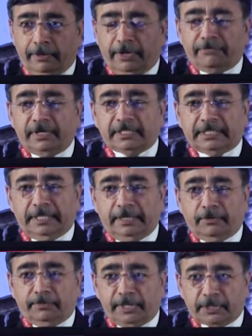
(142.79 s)
You are
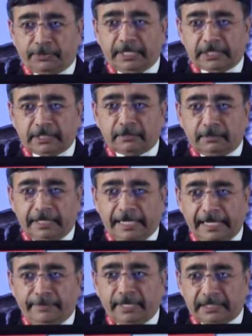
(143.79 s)
seeing obese patients on
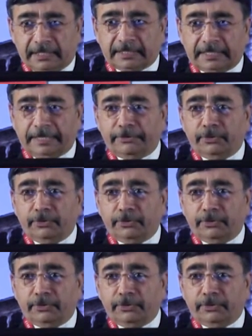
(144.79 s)
daily basis